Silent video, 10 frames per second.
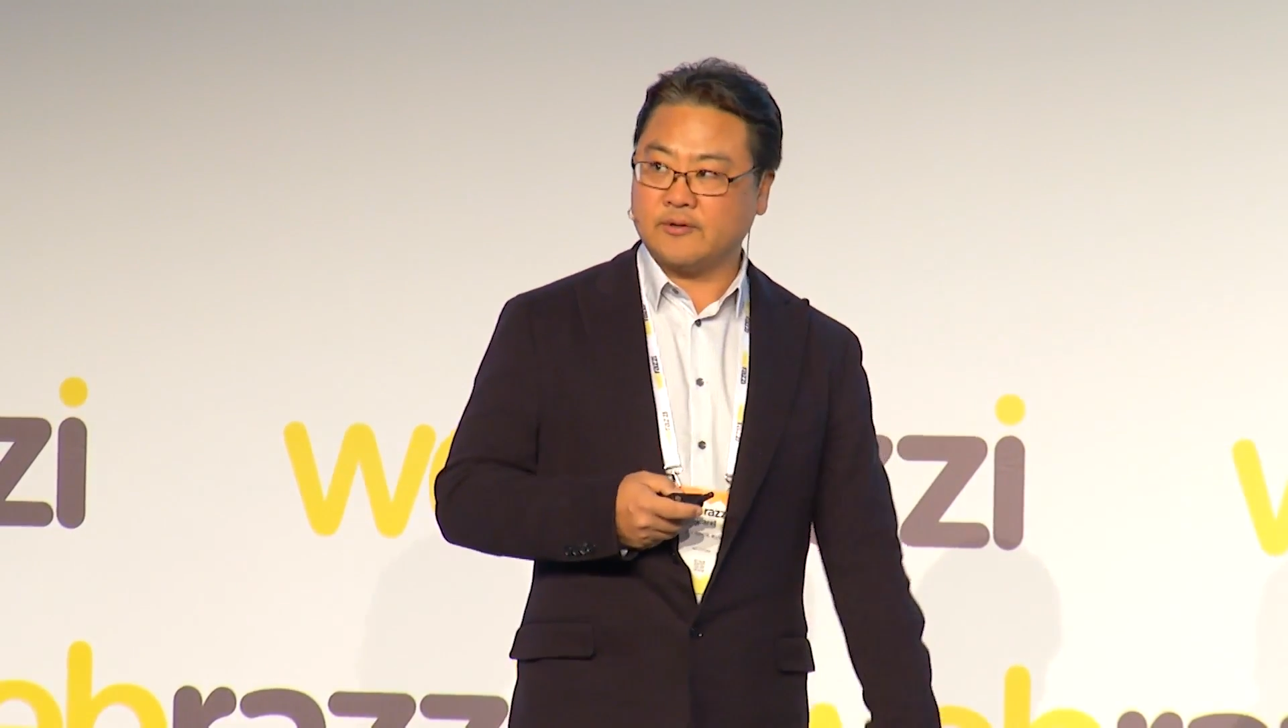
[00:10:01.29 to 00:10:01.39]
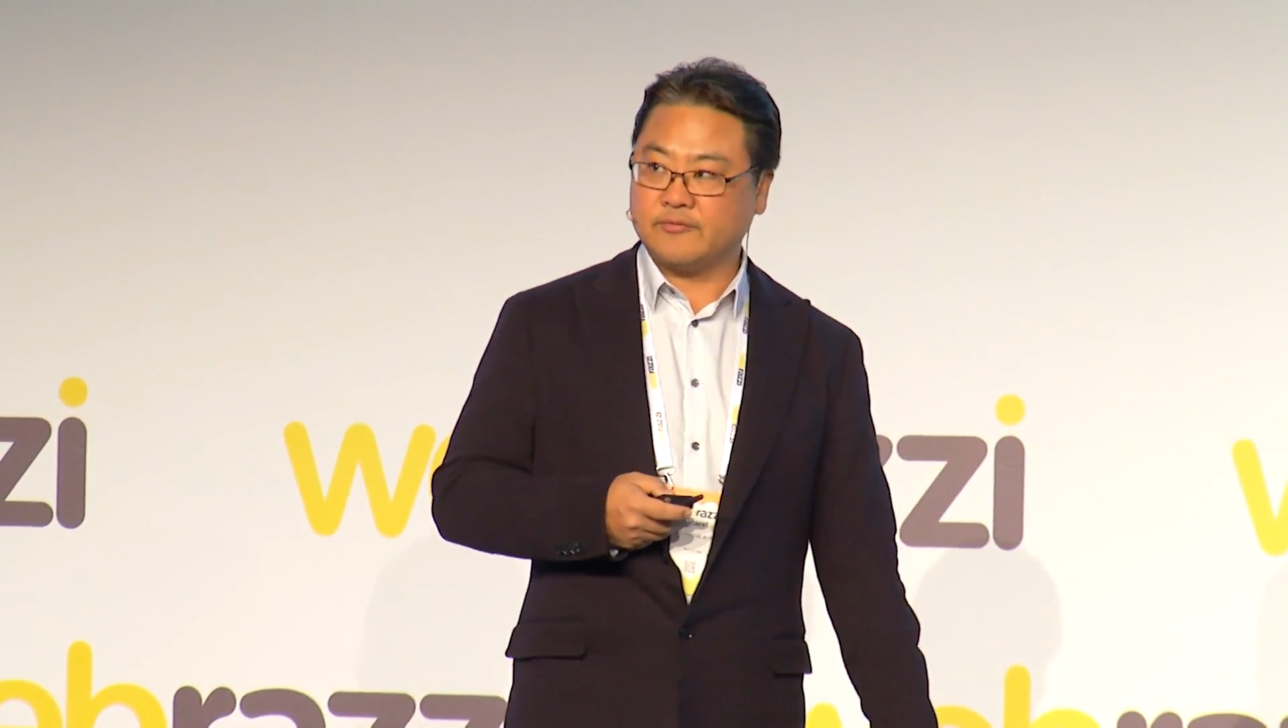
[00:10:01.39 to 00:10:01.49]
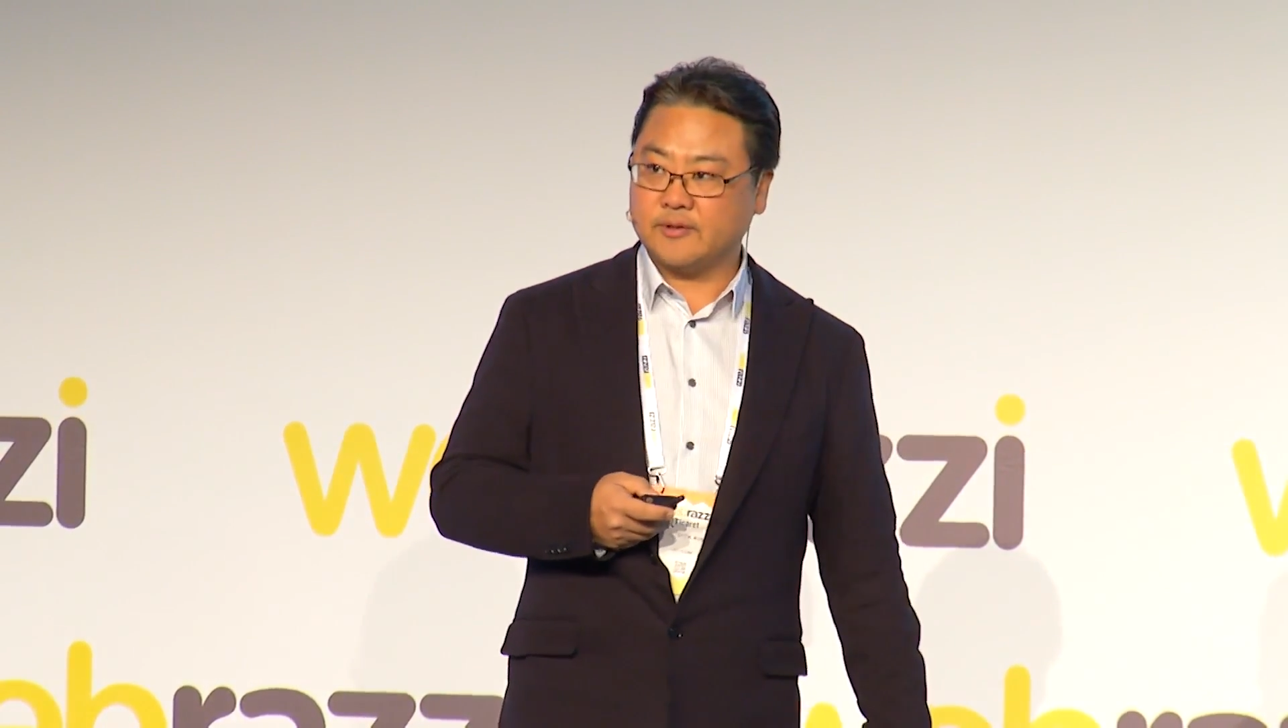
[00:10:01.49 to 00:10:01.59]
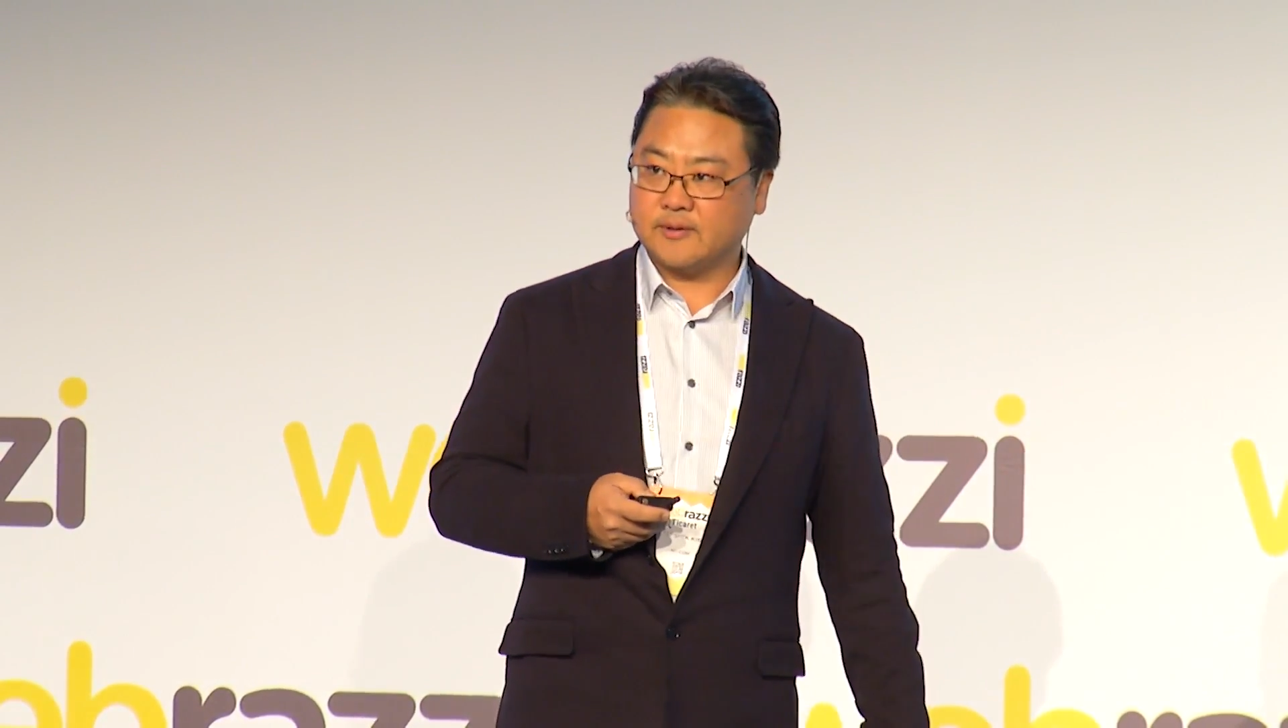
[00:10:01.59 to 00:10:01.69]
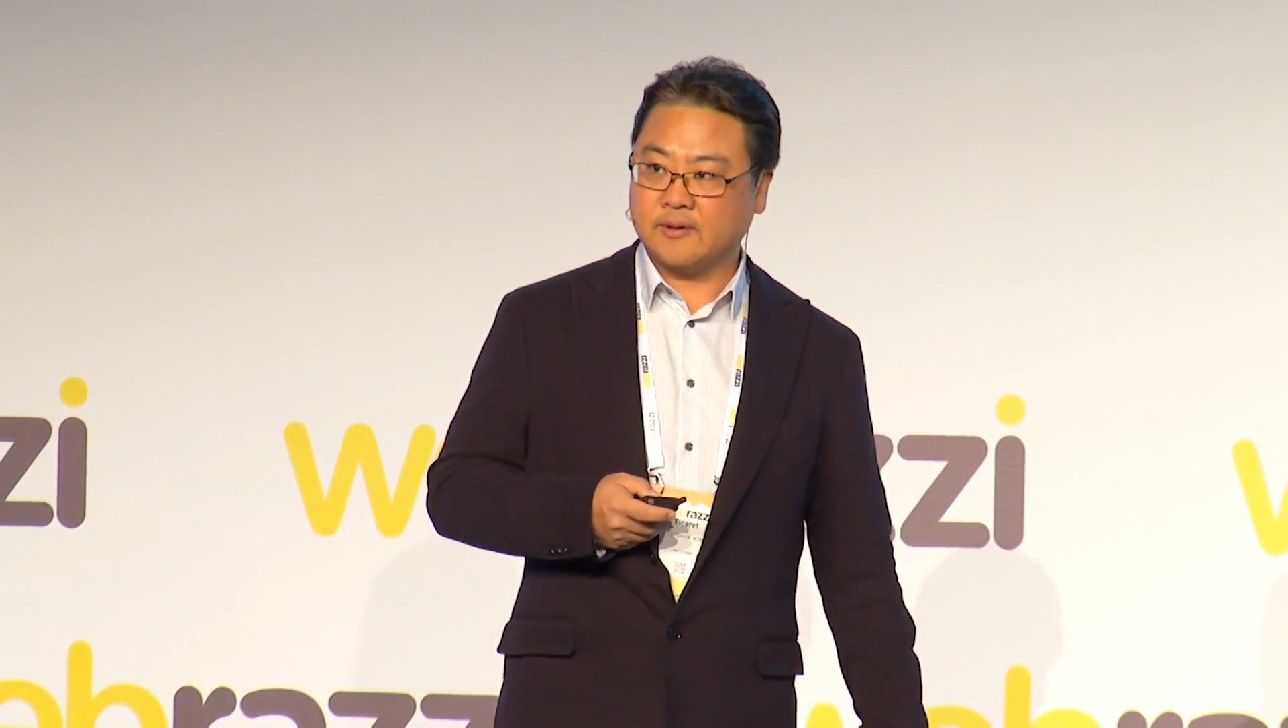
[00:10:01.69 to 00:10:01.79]
of
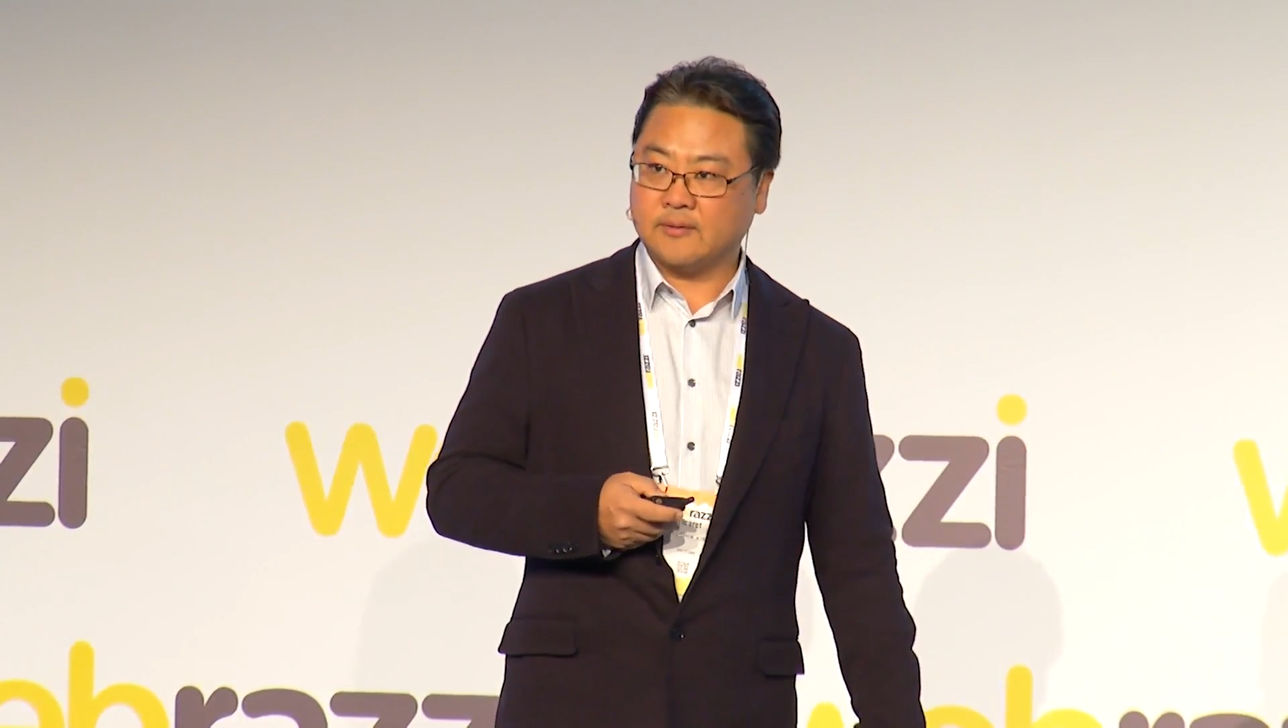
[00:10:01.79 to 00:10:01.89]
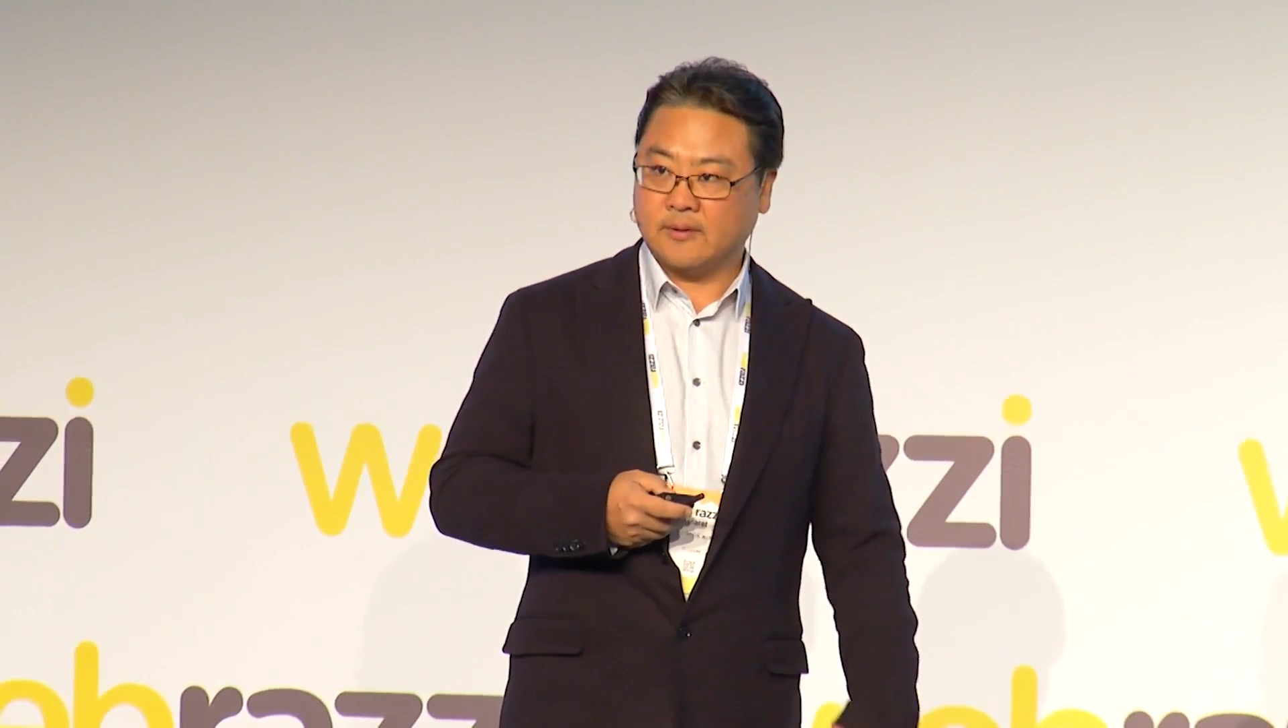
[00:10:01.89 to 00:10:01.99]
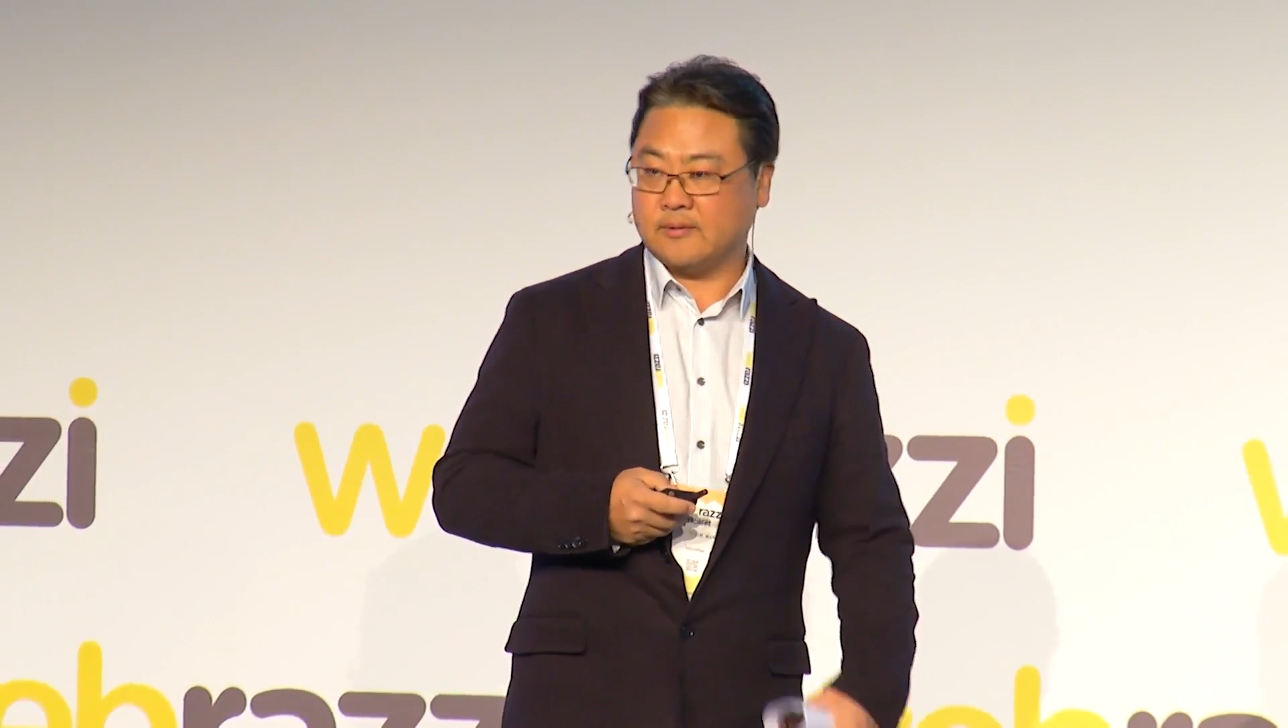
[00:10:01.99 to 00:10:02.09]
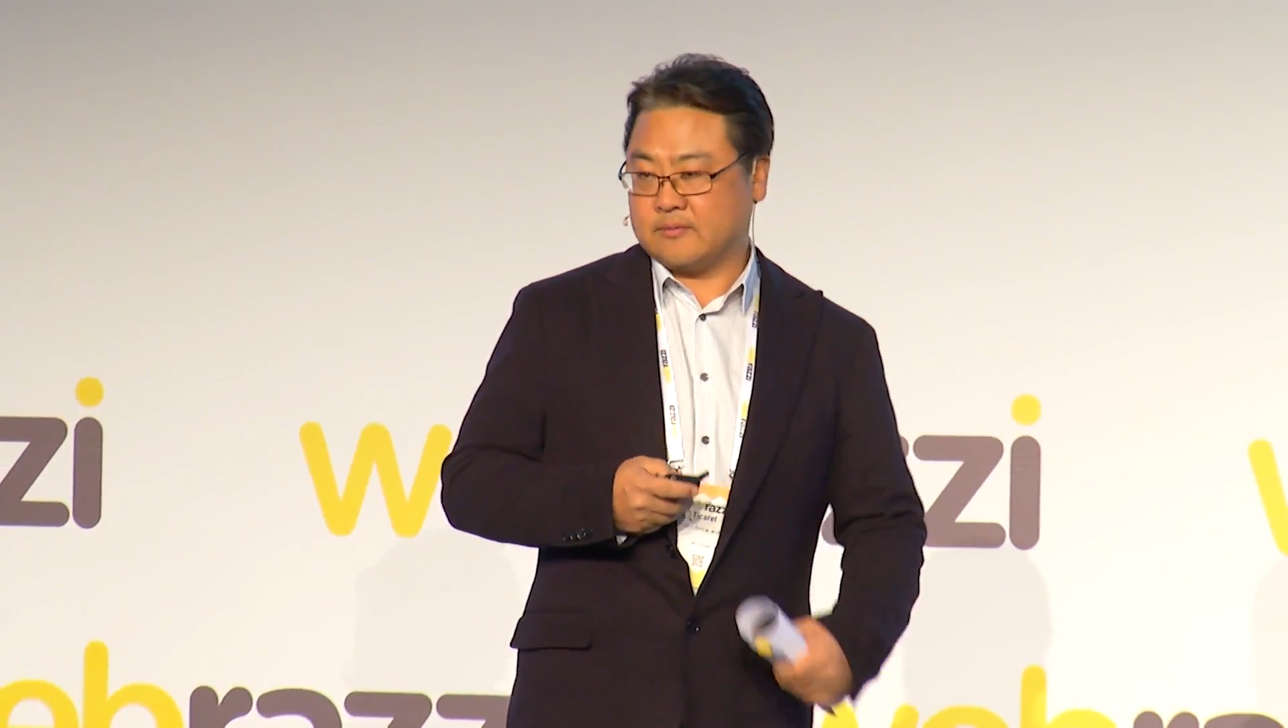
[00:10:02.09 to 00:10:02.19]
it and